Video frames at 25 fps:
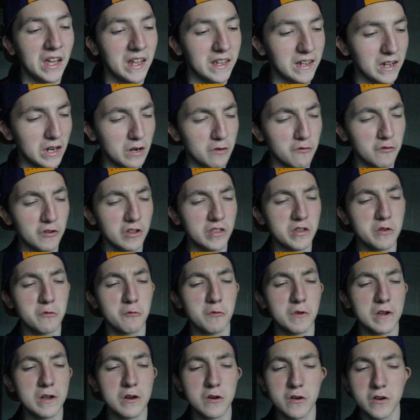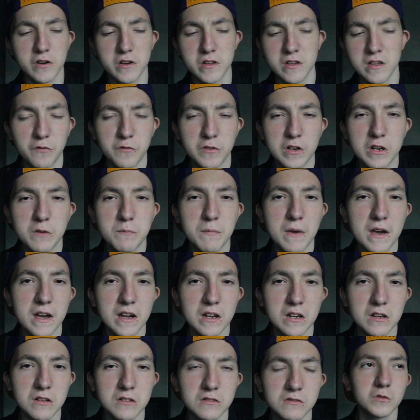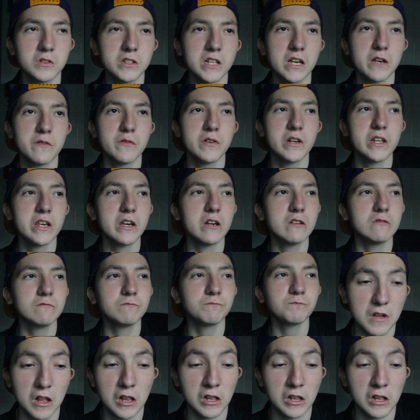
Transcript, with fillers: I got a really weird feedback with that video.